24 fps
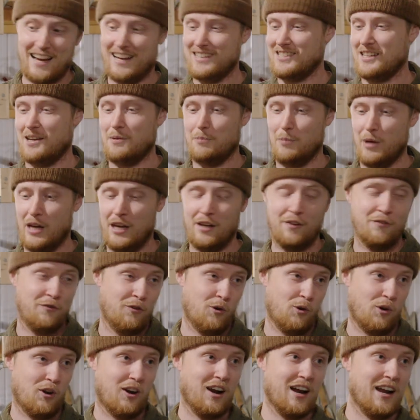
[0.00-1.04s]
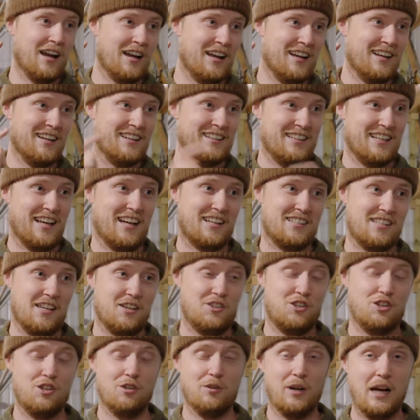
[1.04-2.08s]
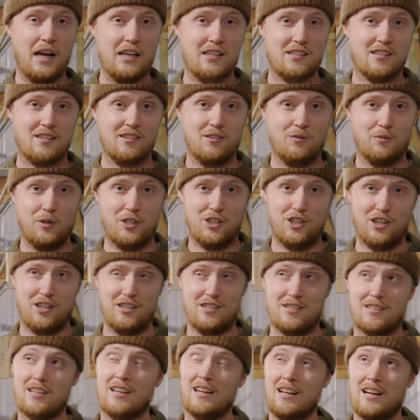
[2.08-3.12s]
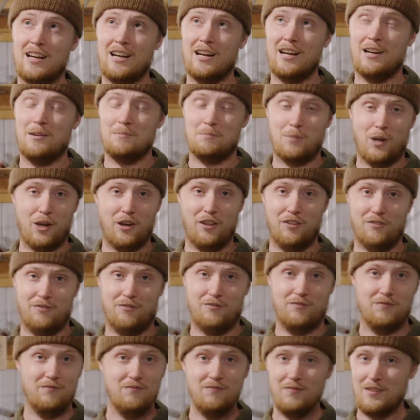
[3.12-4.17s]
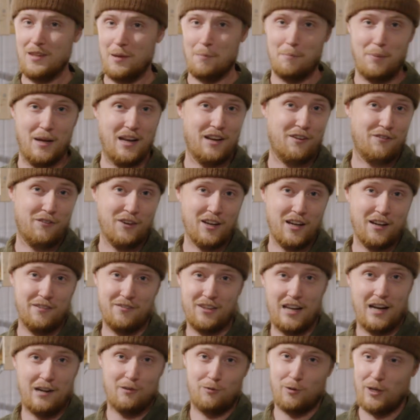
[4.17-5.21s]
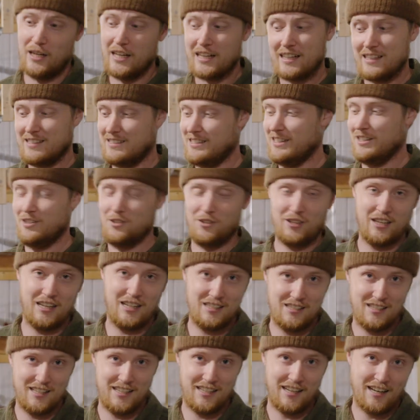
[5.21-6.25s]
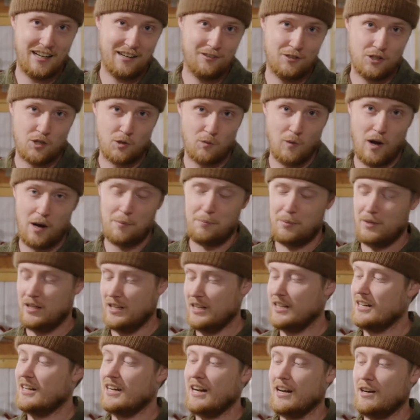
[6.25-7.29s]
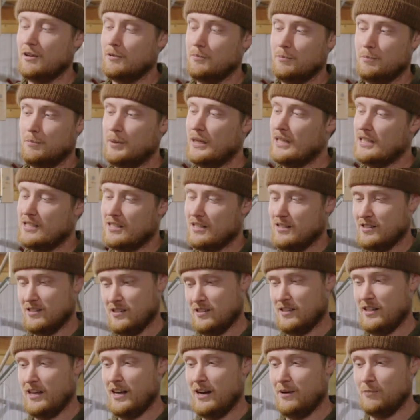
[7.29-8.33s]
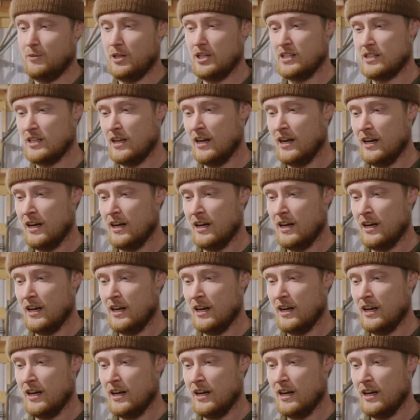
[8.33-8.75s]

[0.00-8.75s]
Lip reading: as I made for the XH2S, which is part of the benefit of that rig is that you can easily kind of swap in and out pieces and cameras.